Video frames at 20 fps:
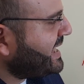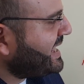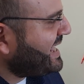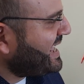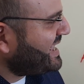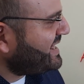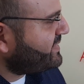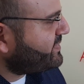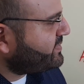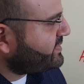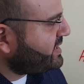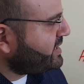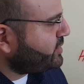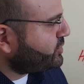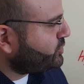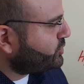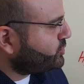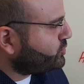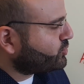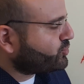get the
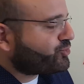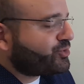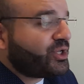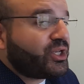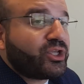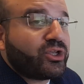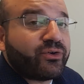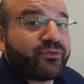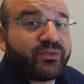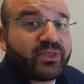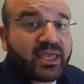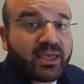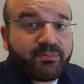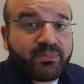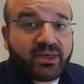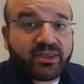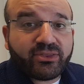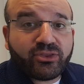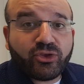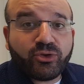internal critic of the
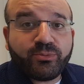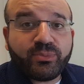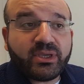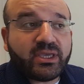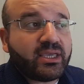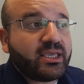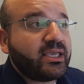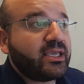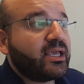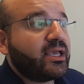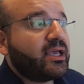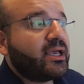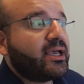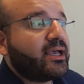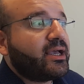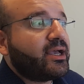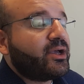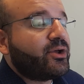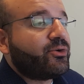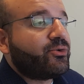empath to be
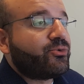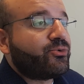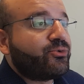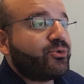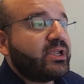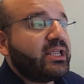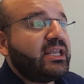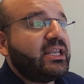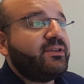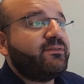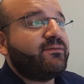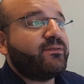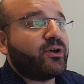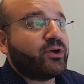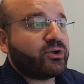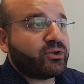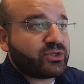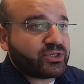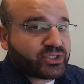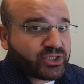really
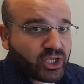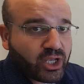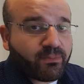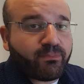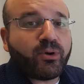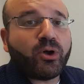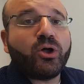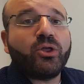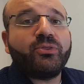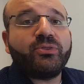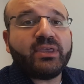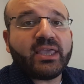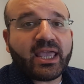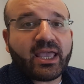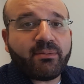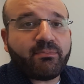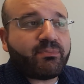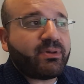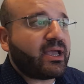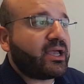focused upon the
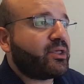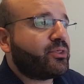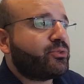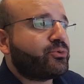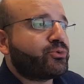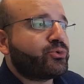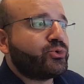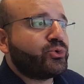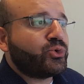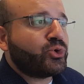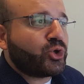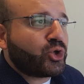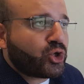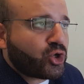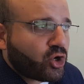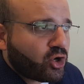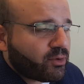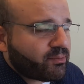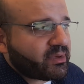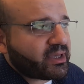empath through
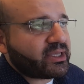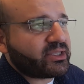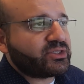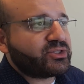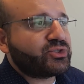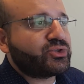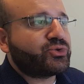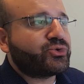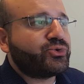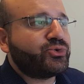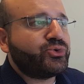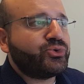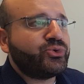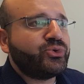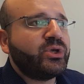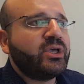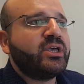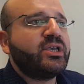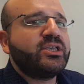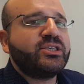comments,
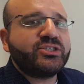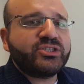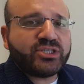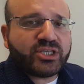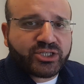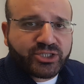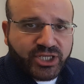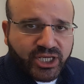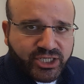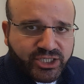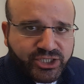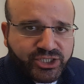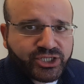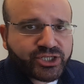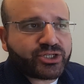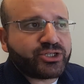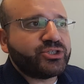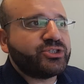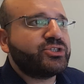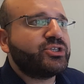through
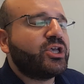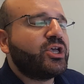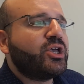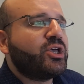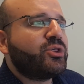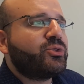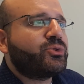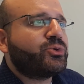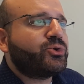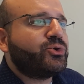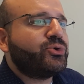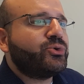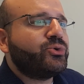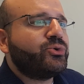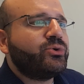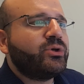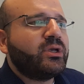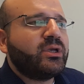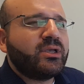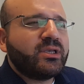suggestions,
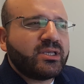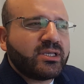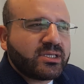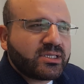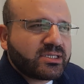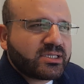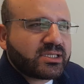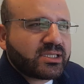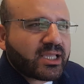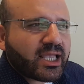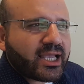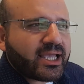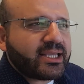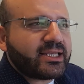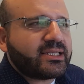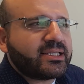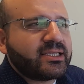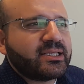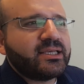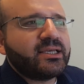through
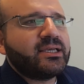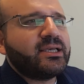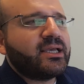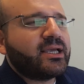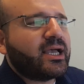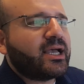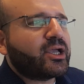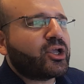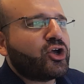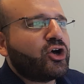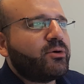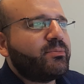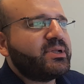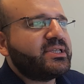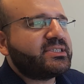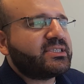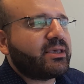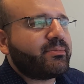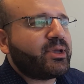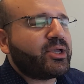slight
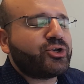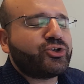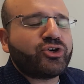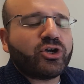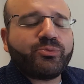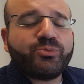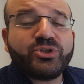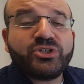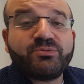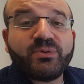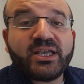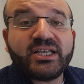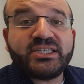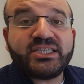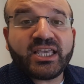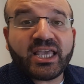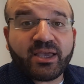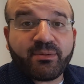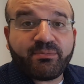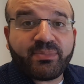comments they may drop, which makes
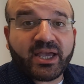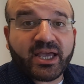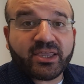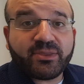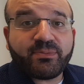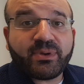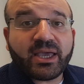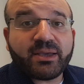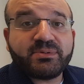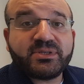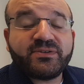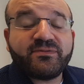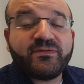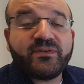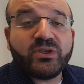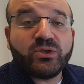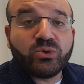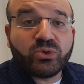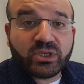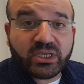the empath perhaps
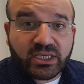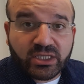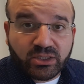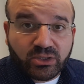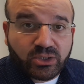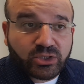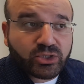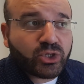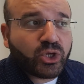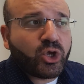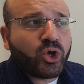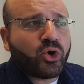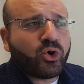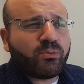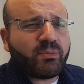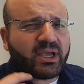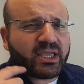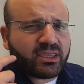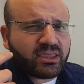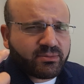feel guilt or
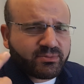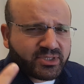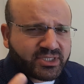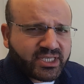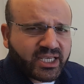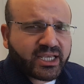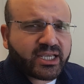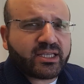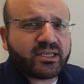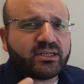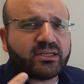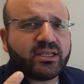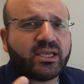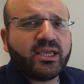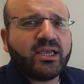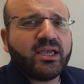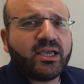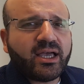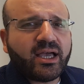make them second